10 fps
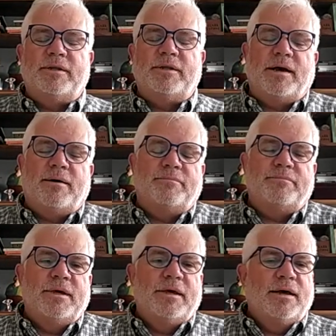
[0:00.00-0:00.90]

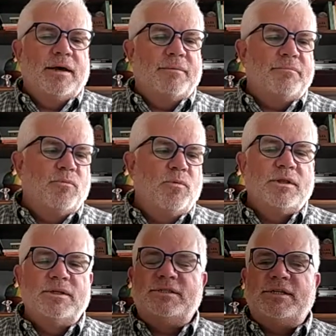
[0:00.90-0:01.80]
I'm
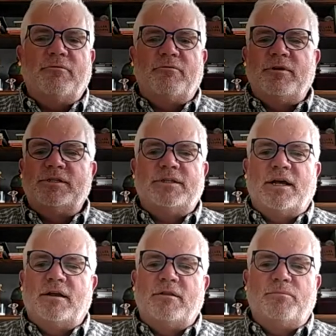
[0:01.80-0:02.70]
willing to take risks
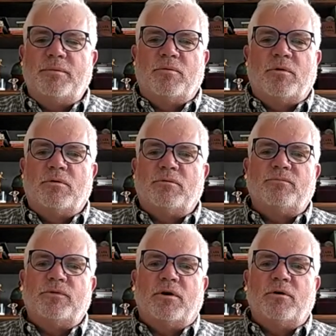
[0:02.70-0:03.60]
that other people
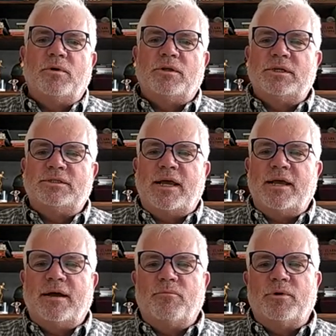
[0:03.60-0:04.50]
aren't willing to
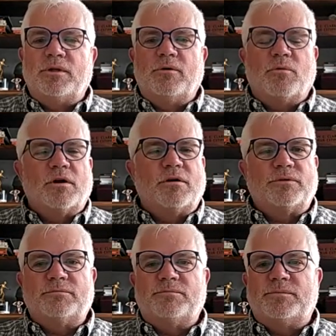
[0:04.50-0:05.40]
take. I'm willing to work
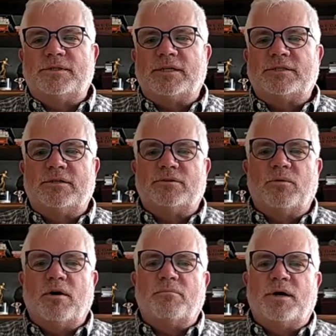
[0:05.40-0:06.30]
for 6 to
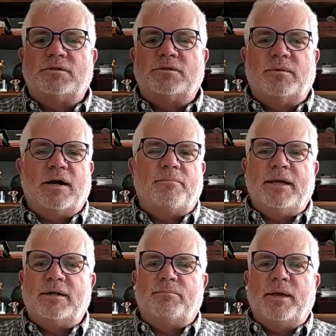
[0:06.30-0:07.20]
12 months without
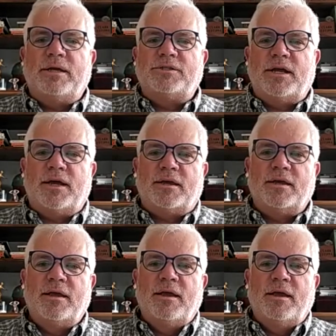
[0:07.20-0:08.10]
making a paycheck,
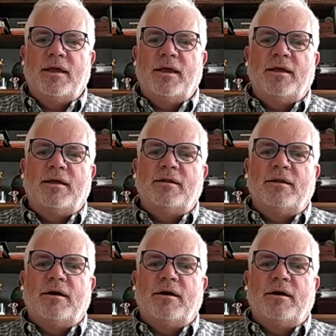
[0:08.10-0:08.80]
and